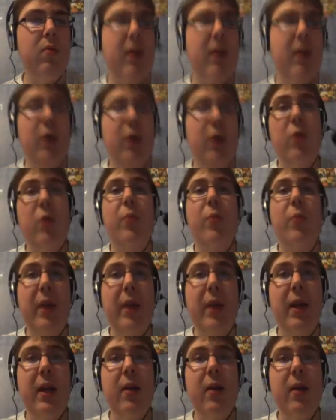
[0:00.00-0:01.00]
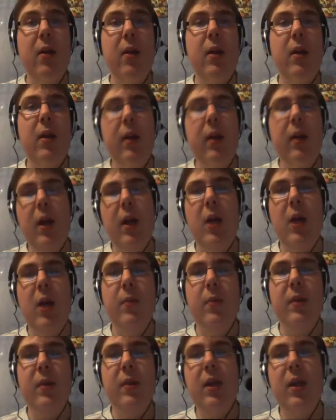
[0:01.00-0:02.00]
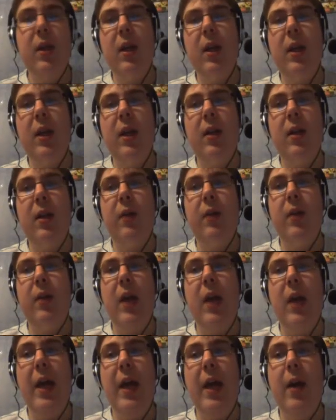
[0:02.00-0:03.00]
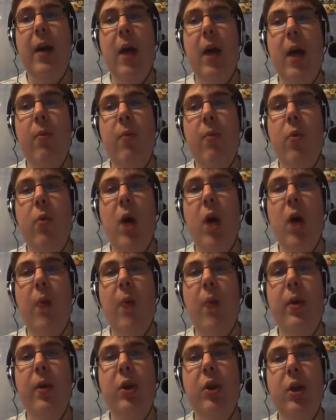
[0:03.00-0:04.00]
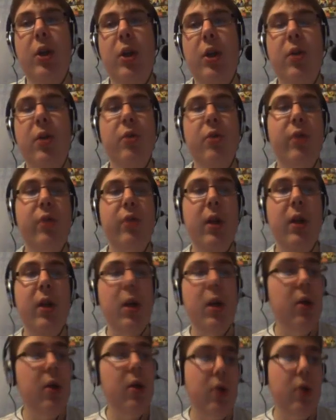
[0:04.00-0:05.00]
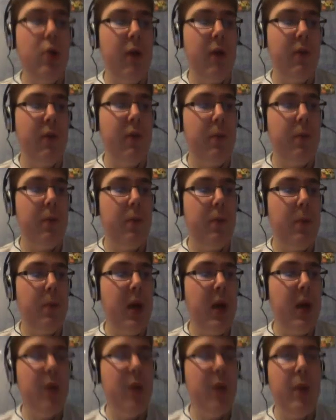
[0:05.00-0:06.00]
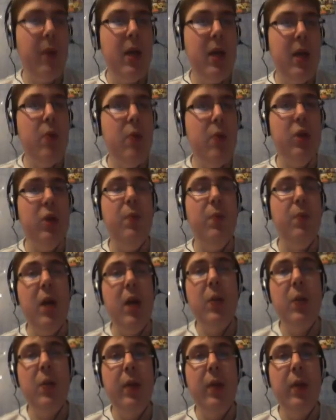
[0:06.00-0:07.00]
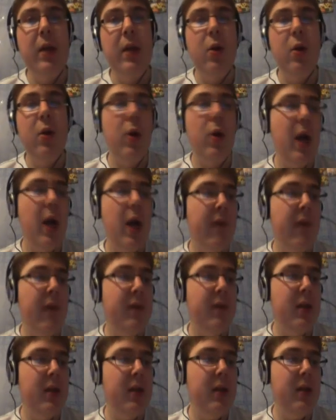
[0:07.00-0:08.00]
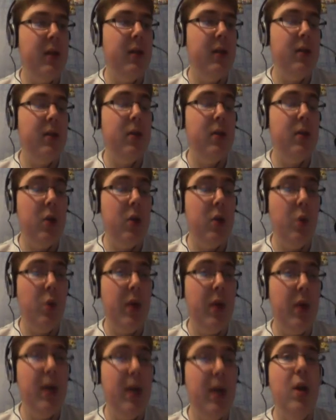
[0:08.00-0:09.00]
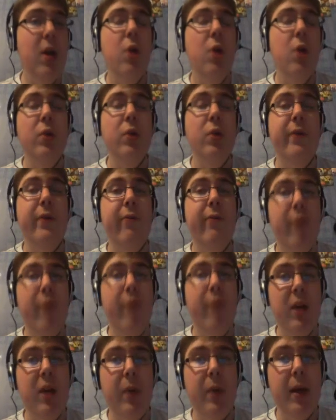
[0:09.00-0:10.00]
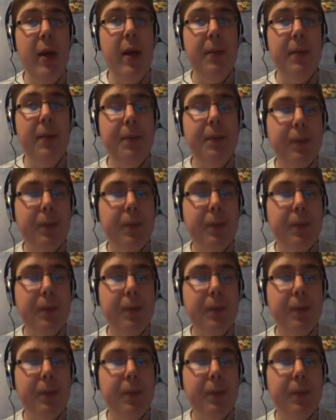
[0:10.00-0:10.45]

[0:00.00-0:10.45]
that's how you play games in like the MMORPG industry. You have a P2P, which is pay to play, or F2P, which is free to play.